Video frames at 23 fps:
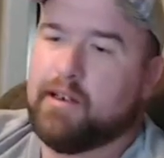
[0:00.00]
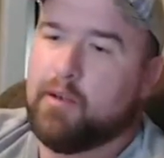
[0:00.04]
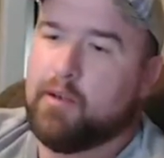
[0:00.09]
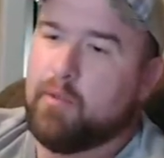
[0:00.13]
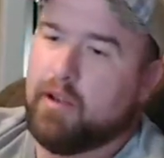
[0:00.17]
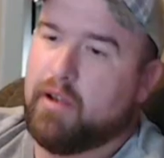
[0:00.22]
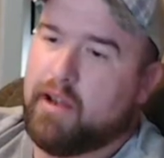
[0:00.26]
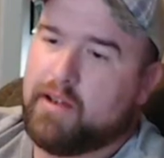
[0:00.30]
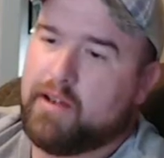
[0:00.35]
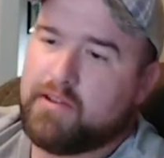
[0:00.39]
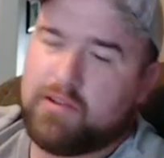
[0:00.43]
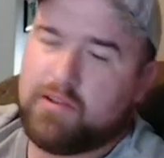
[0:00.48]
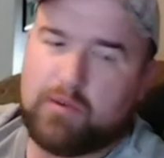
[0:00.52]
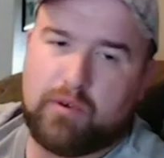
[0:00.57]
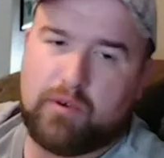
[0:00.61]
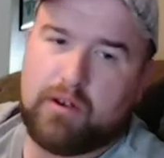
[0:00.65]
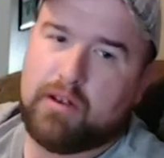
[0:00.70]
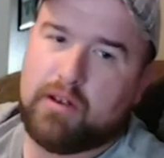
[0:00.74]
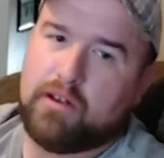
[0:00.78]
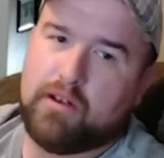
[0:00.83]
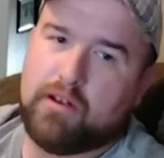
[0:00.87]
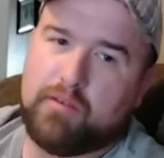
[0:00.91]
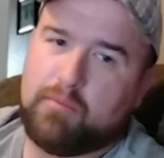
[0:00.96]
I mean, that's
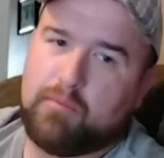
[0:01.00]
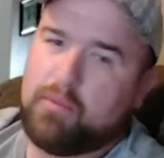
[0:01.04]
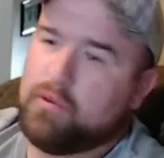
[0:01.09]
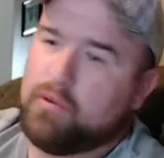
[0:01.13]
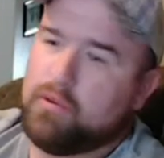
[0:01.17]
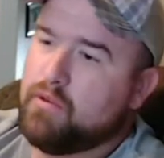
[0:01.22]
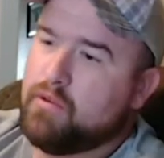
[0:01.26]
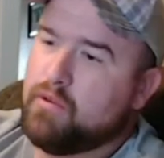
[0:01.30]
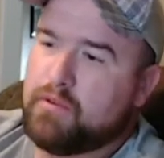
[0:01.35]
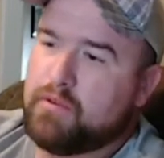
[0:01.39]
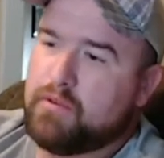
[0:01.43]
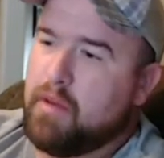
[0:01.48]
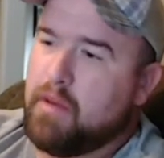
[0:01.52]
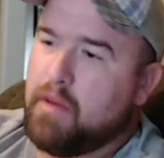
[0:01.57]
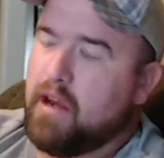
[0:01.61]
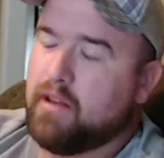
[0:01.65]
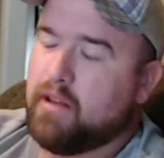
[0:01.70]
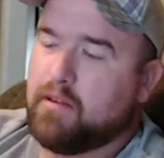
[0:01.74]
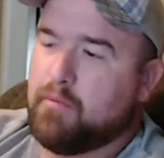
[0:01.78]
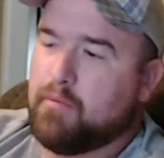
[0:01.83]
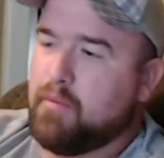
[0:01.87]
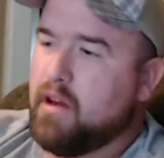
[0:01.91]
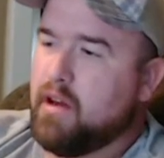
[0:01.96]
3 good pulls
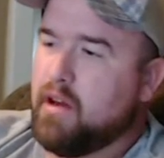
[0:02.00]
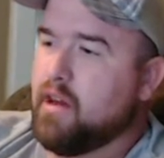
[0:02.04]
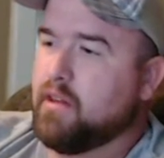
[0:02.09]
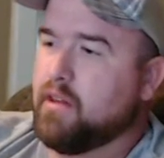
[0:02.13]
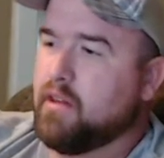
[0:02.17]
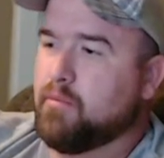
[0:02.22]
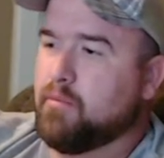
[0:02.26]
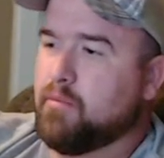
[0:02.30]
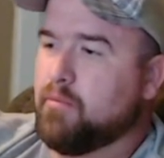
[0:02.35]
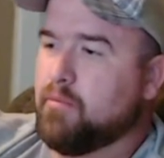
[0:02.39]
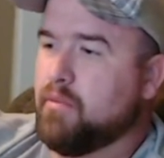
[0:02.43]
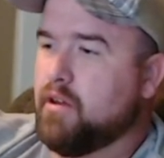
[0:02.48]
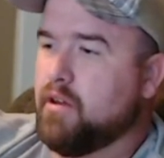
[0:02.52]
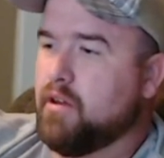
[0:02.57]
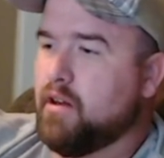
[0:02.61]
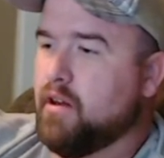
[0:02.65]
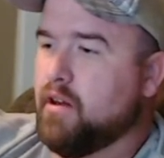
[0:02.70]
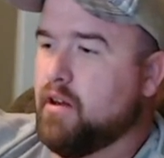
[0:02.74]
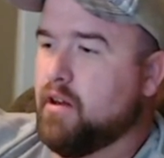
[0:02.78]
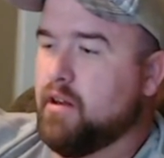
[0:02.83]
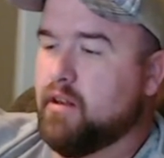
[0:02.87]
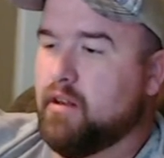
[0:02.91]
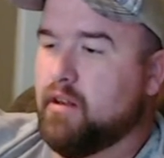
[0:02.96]
back to back,
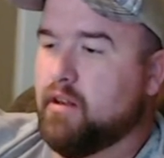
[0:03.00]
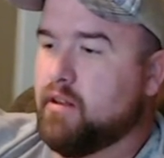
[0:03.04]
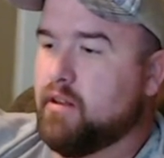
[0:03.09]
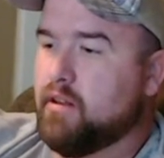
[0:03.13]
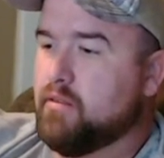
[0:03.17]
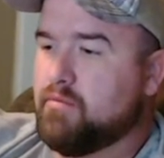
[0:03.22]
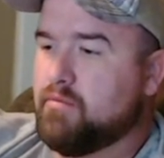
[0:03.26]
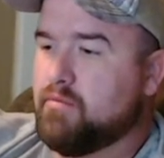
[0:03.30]
and